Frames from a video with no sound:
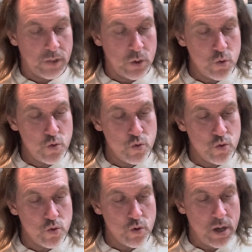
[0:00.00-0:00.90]

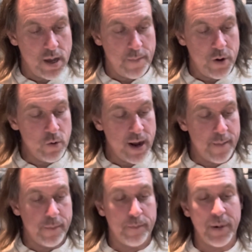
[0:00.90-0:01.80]
Ooh, Blu-ray
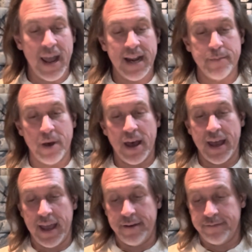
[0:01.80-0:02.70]
blind
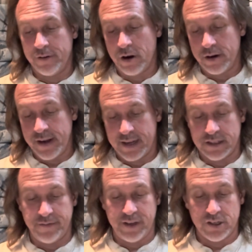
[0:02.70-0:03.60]
buy for our
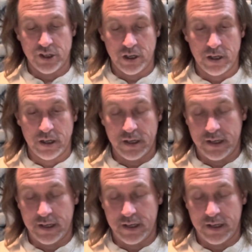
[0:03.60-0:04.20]
next venture.